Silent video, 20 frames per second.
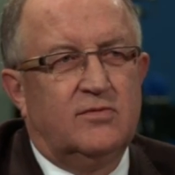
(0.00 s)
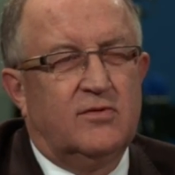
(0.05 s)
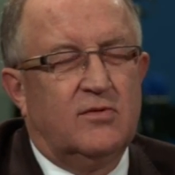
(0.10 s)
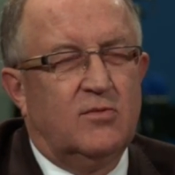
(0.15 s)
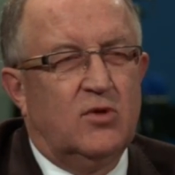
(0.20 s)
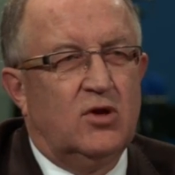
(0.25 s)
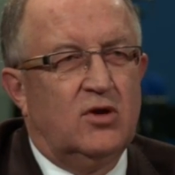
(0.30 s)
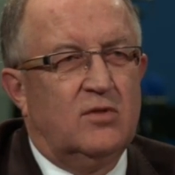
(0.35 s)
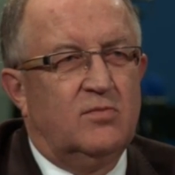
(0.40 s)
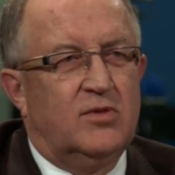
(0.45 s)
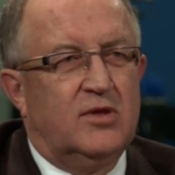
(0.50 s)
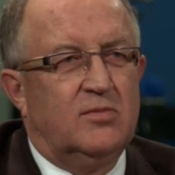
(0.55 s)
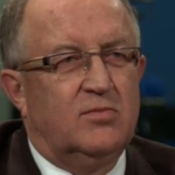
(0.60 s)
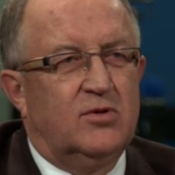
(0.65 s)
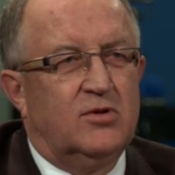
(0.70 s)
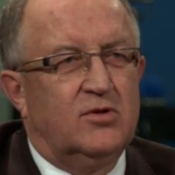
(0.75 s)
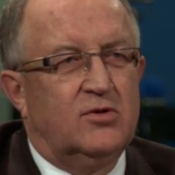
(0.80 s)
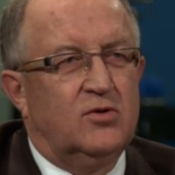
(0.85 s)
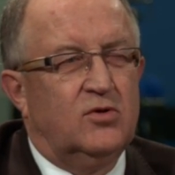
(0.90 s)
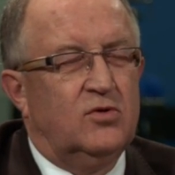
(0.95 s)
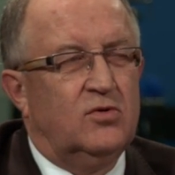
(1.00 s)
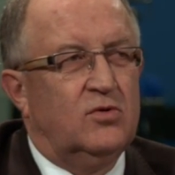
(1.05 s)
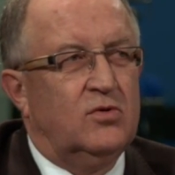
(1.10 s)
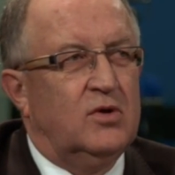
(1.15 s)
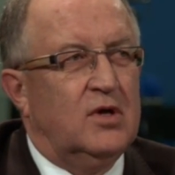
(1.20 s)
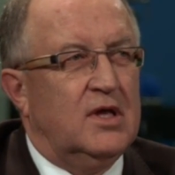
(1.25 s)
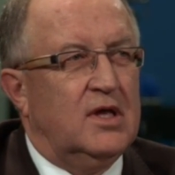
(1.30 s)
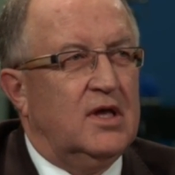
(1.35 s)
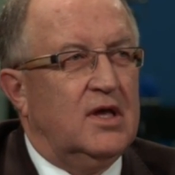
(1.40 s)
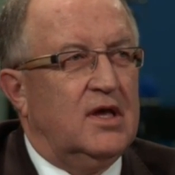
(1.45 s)
of community people who
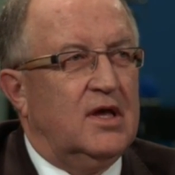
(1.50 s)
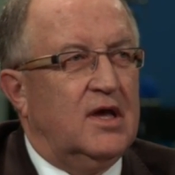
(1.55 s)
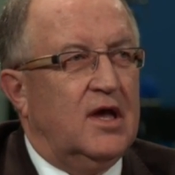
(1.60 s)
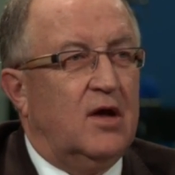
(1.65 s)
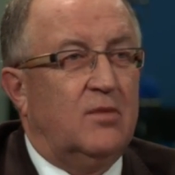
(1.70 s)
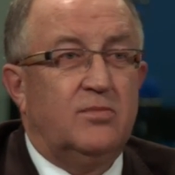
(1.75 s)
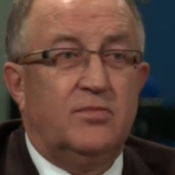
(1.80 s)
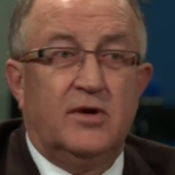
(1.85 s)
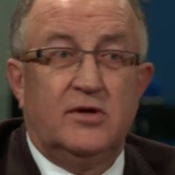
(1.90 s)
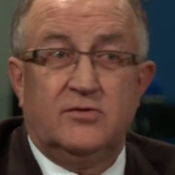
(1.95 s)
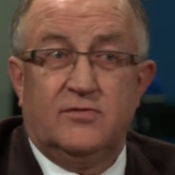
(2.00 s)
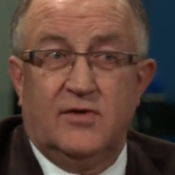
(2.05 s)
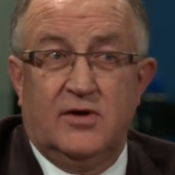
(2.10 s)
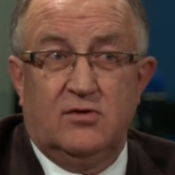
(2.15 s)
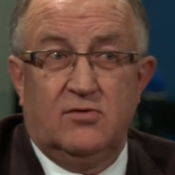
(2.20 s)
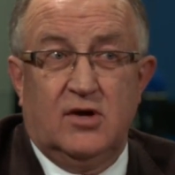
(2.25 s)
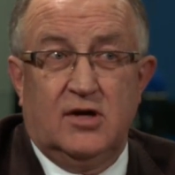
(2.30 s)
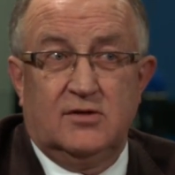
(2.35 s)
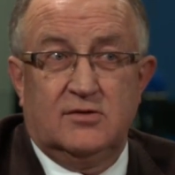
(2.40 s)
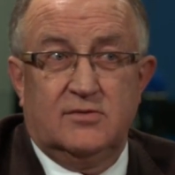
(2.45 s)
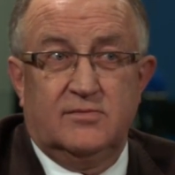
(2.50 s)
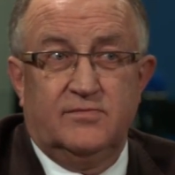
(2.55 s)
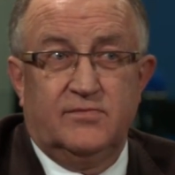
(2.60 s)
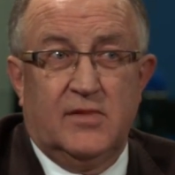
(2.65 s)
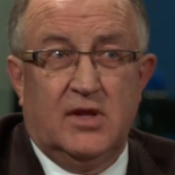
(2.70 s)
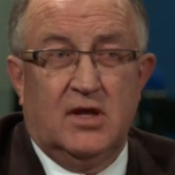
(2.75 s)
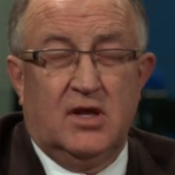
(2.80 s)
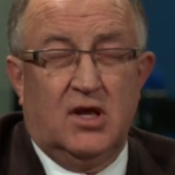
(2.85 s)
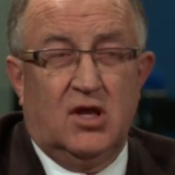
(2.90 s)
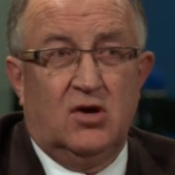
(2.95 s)
help us fundraise.
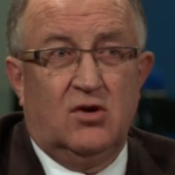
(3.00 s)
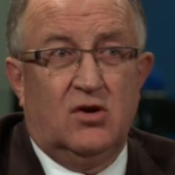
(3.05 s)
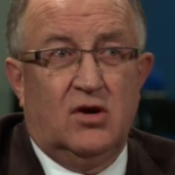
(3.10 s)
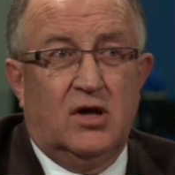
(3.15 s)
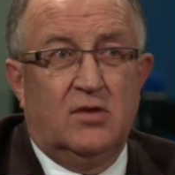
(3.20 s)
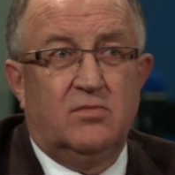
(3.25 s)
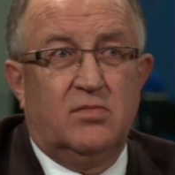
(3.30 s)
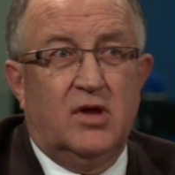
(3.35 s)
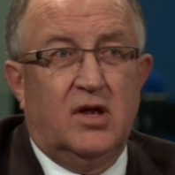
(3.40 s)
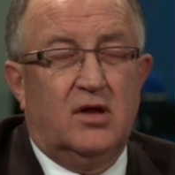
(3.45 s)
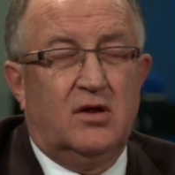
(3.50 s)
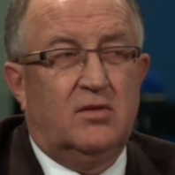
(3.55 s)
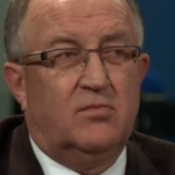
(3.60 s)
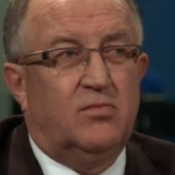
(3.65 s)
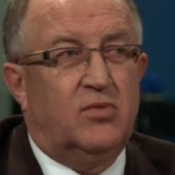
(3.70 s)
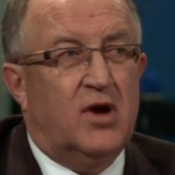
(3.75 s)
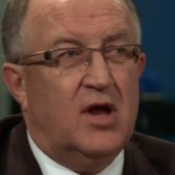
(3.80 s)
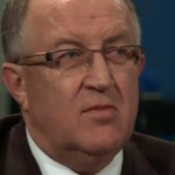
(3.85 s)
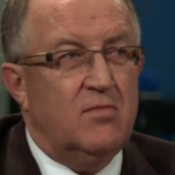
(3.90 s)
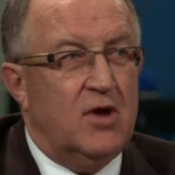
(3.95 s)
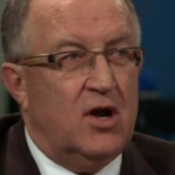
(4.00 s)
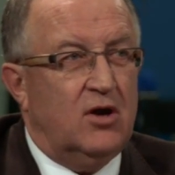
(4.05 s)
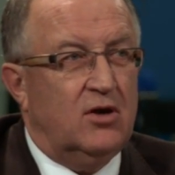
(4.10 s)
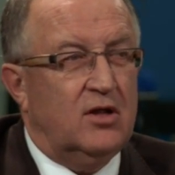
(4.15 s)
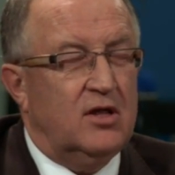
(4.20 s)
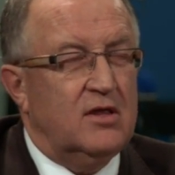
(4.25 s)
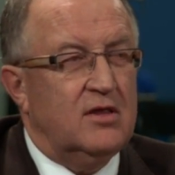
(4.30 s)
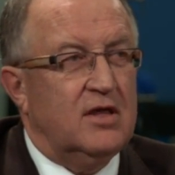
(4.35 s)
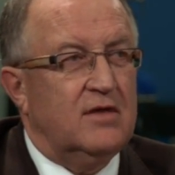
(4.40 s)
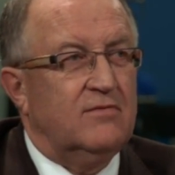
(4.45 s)
And
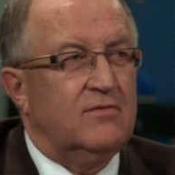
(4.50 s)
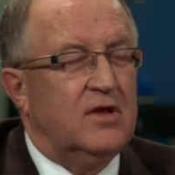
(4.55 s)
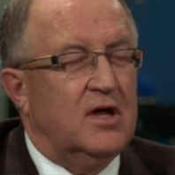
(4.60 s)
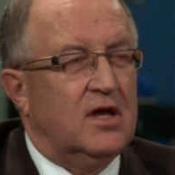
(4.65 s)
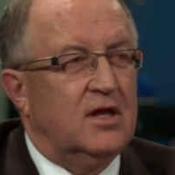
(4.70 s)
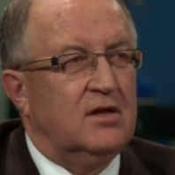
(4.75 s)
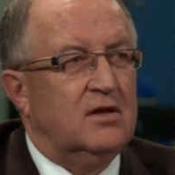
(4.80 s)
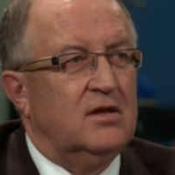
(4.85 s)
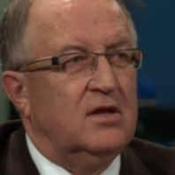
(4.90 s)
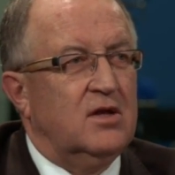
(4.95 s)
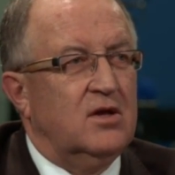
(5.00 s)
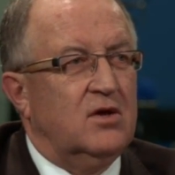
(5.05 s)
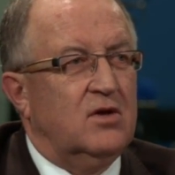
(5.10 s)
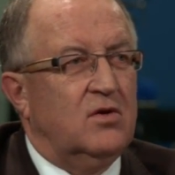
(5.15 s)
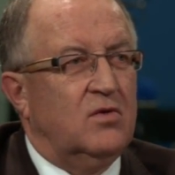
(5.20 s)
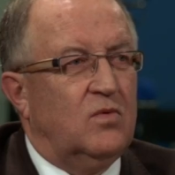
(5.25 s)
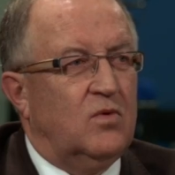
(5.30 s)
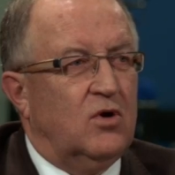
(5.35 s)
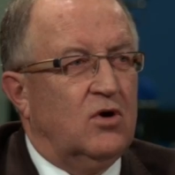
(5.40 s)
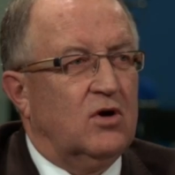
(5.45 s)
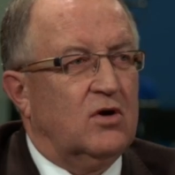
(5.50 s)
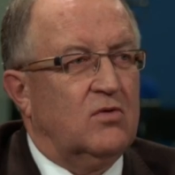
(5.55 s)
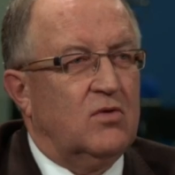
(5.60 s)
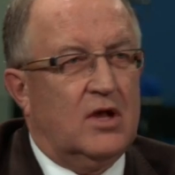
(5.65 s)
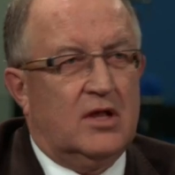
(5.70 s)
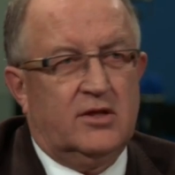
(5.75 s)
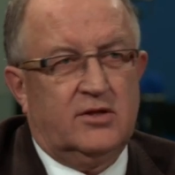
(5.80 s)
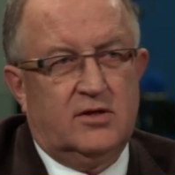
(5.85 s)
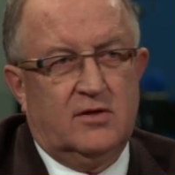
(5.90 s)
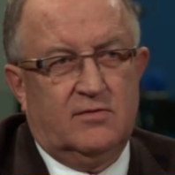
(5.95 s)
primarily they've done work
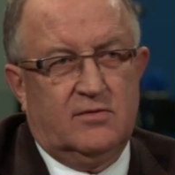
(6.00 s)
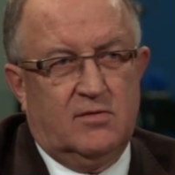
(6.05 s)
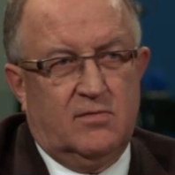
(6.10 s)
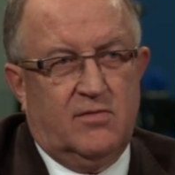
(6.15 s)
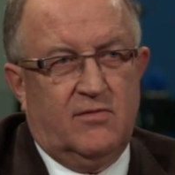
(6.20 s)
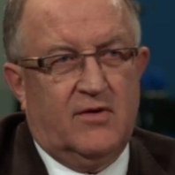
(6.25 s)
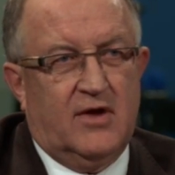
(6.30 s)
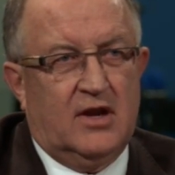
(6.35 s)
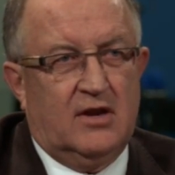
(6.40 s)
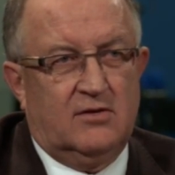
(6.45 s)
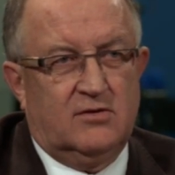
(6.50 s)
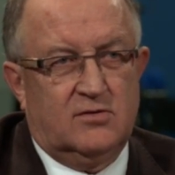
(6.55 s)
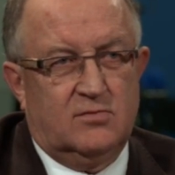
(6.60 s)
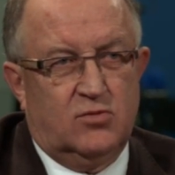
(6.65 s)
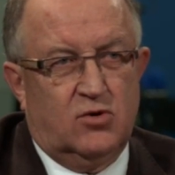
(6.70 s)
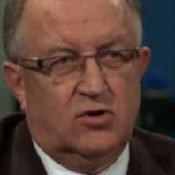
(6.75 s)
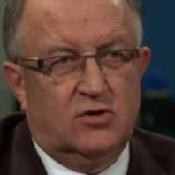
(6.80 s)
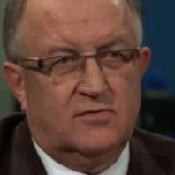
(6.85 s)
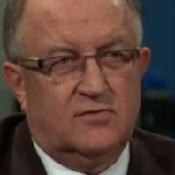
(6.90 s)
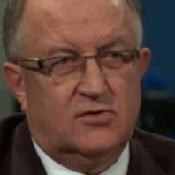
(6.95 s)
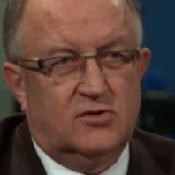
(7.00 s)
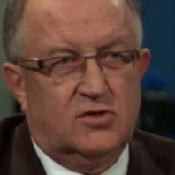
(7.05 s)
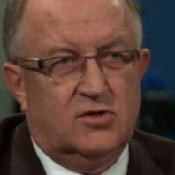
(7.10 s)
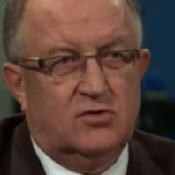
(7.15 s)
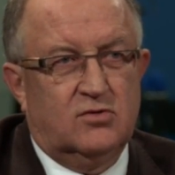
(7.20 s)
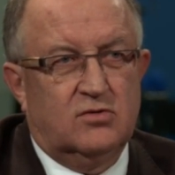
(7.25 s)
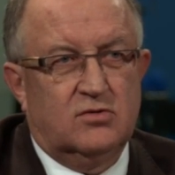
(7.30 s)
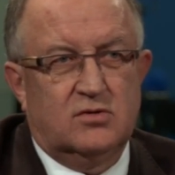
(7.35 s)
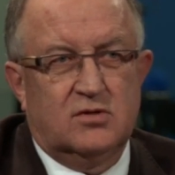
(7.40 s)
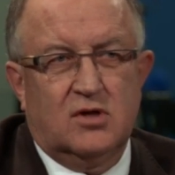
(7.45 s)
relative to providing supports for
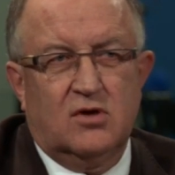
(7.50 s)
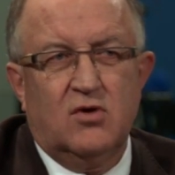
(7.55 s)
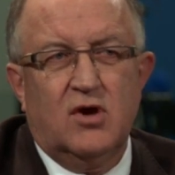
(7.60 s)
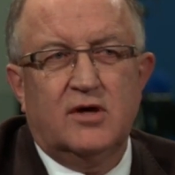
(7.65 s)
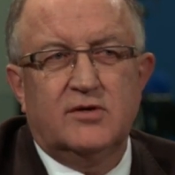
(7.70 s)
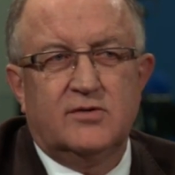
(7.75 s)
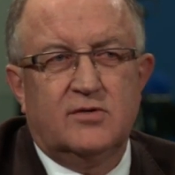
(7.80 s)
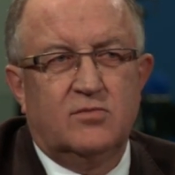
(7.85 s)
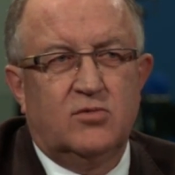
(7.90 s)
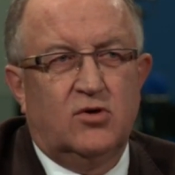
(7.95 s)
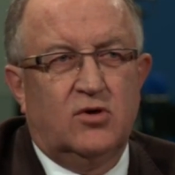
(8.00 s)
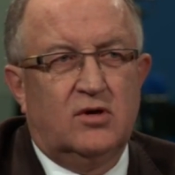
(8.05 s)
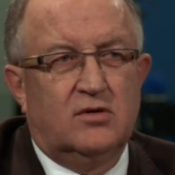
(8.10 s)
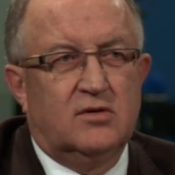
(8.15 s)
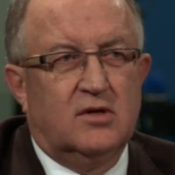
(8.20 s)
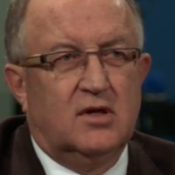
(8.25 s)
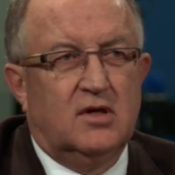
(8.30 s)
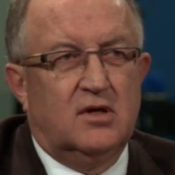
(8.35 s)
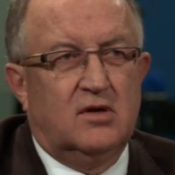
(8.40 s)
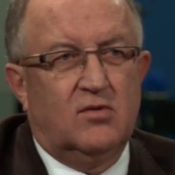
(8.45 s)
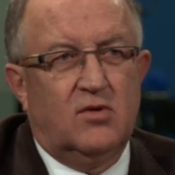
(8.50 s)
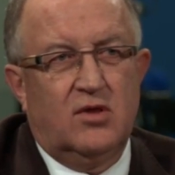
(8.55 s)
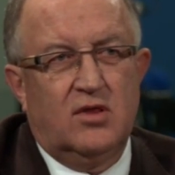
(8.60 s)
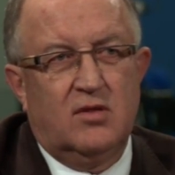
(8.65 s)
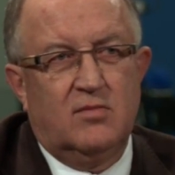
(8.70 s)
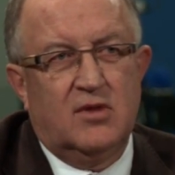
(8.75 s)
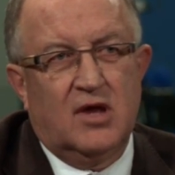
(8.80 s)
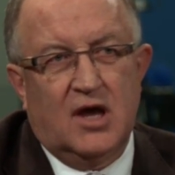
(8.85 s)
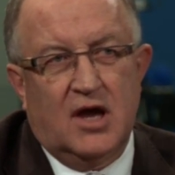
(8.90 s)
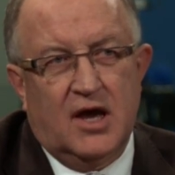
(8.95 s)
students across the board, whether
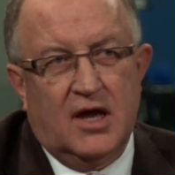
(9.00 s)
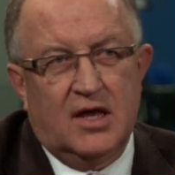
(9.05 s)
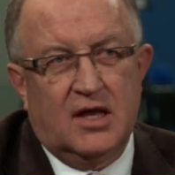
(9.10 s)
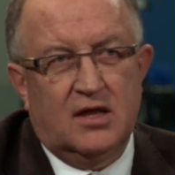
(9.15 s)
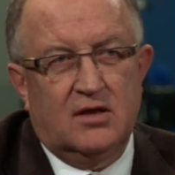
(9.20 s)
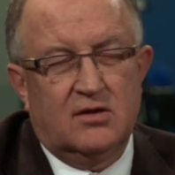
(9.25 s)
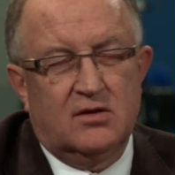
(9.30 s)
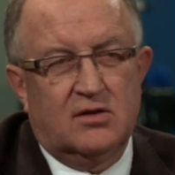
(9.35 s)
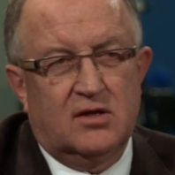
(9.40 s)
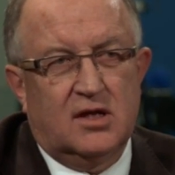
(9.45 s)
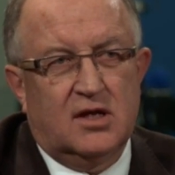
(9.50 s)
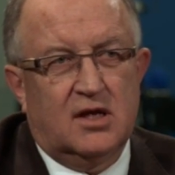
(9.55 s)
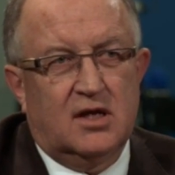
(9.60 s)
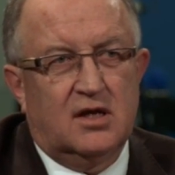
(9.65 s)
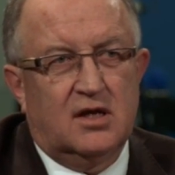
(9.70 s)
it be high-end